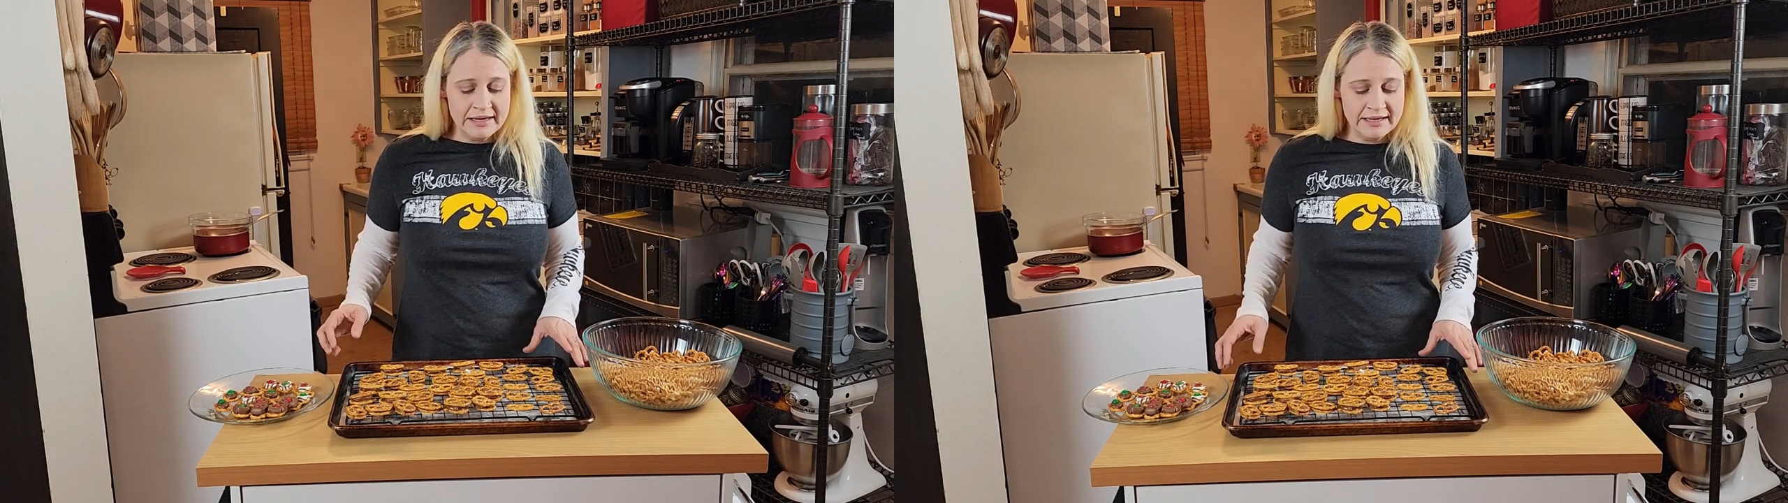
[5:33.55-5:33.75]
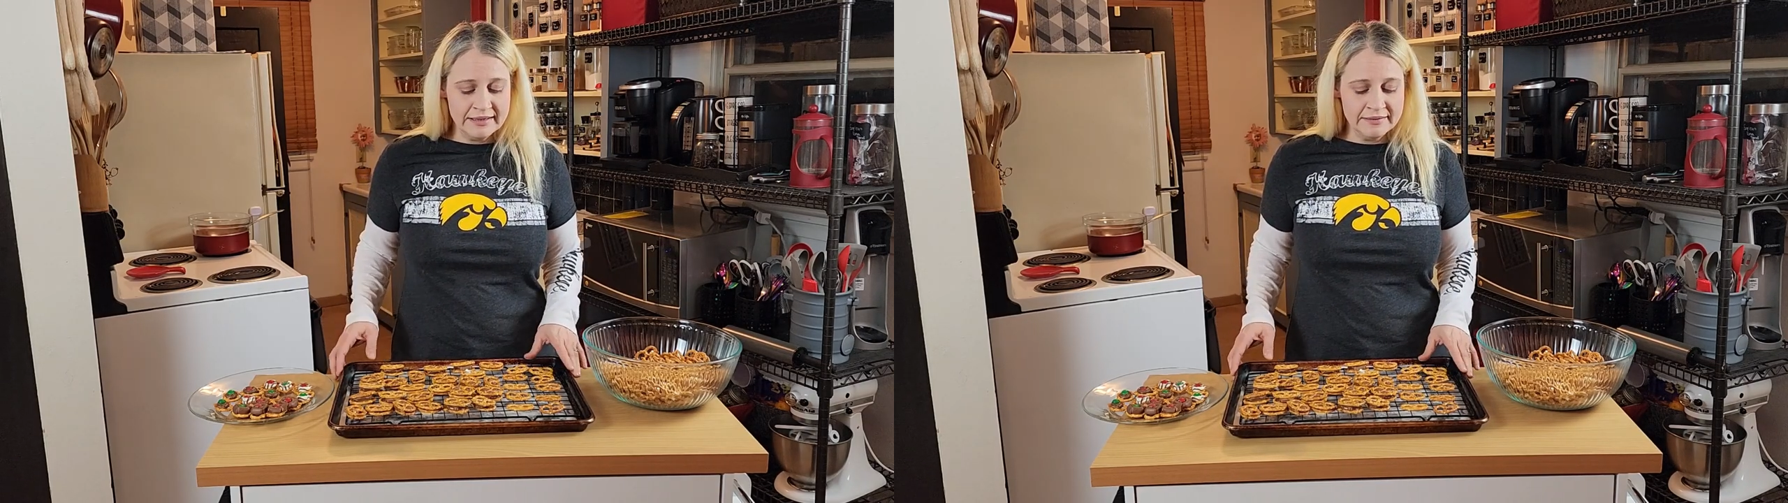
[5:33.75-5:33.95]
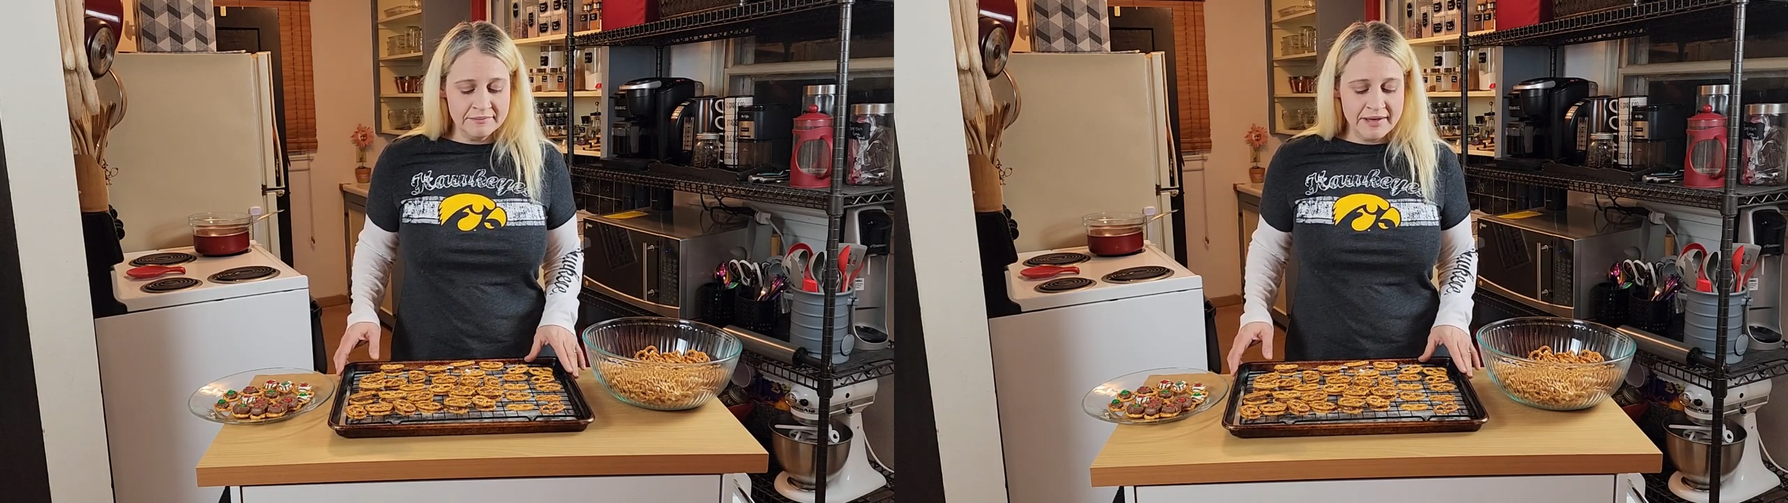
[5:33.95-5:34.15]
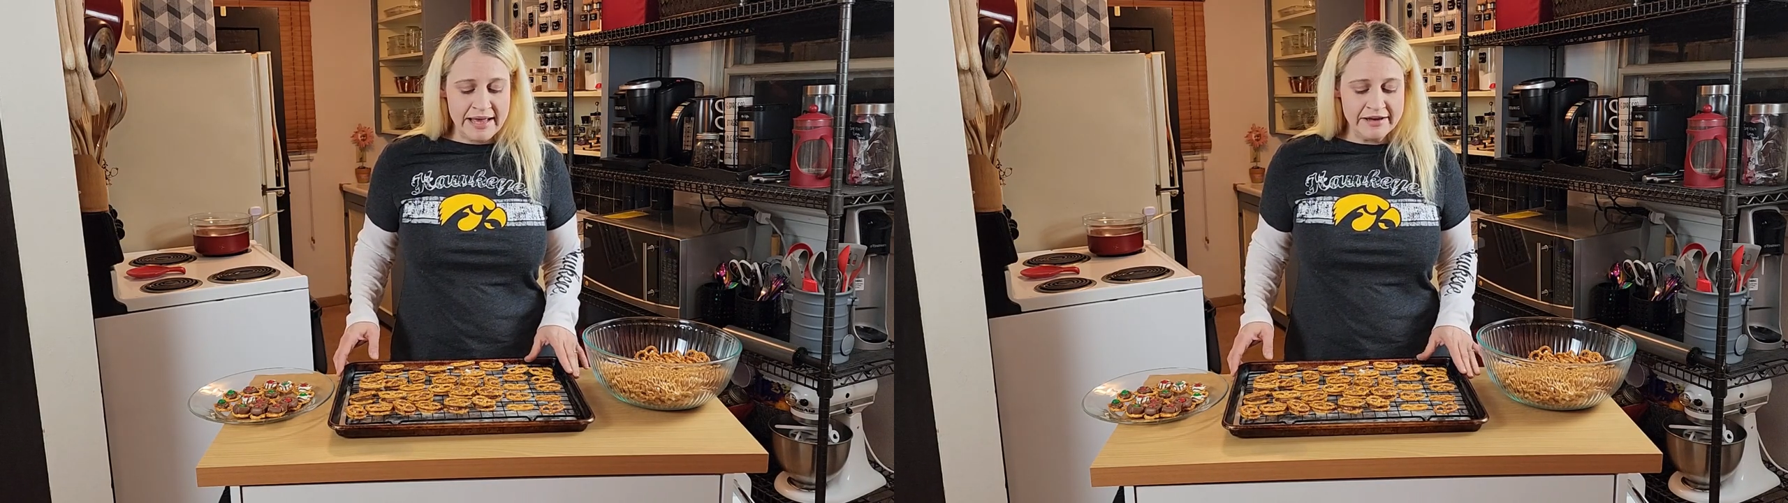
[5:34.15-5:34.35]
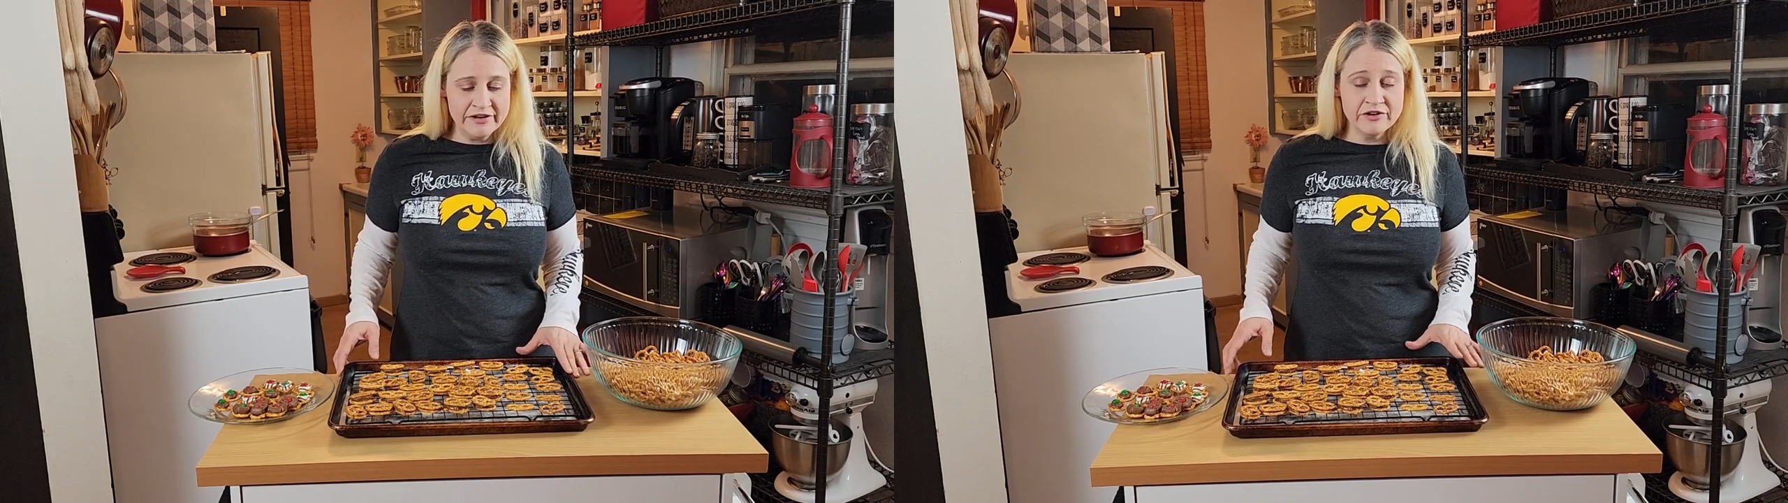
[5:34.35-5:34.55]
um,
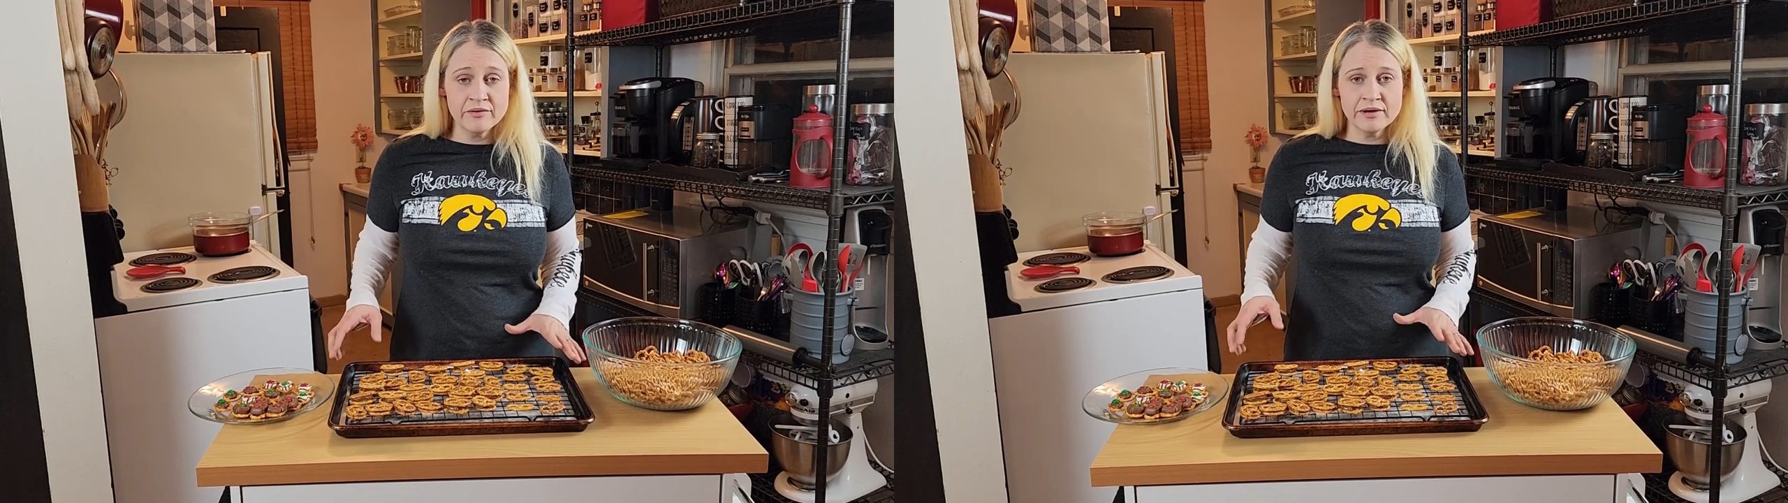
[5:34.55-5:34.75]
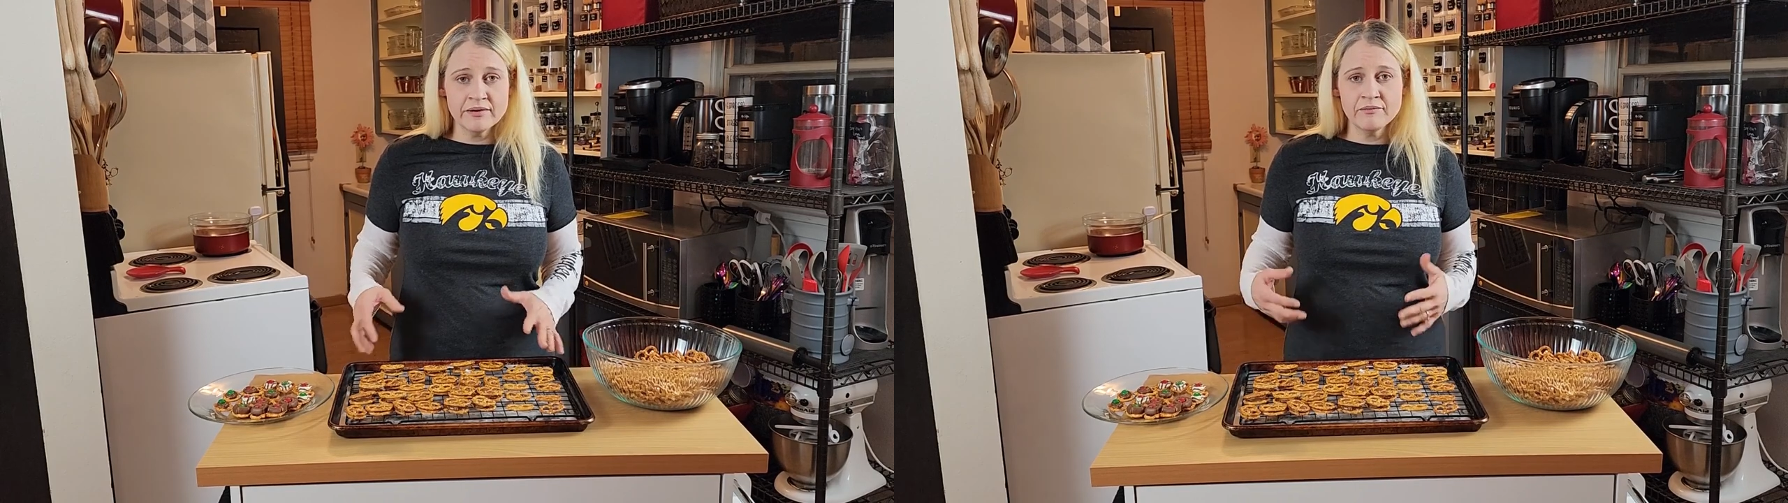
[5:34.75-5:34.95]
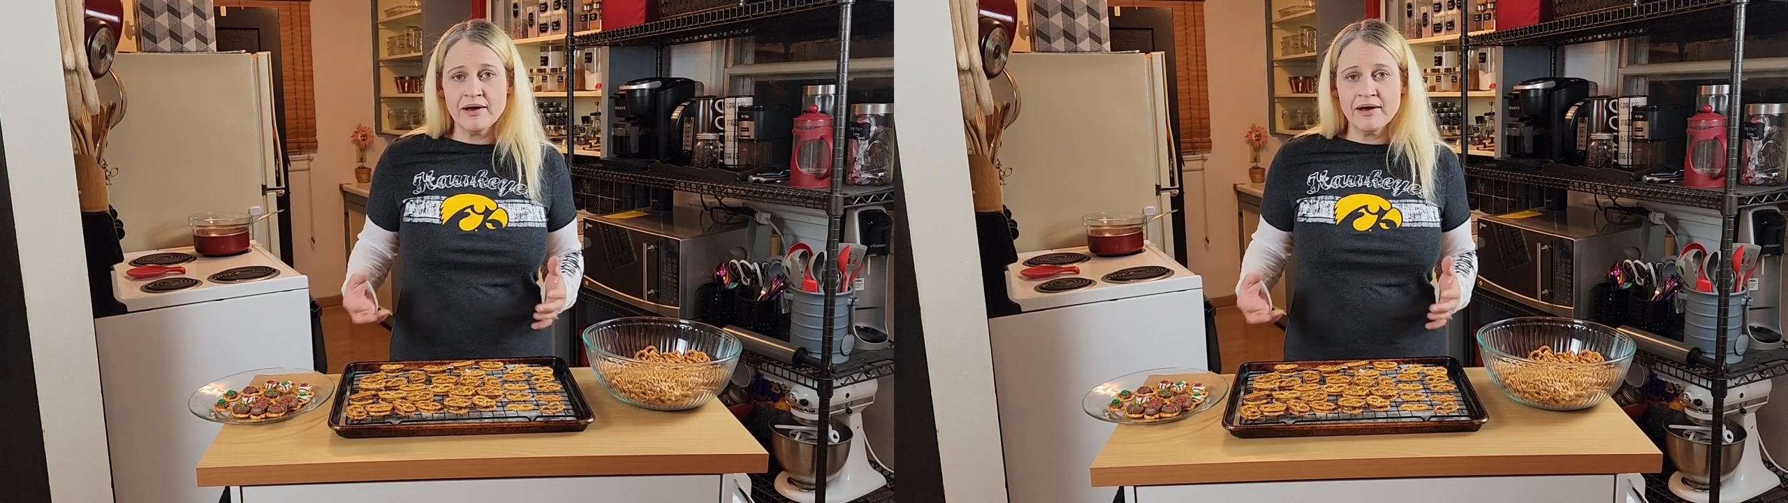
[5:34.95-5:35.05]
and you're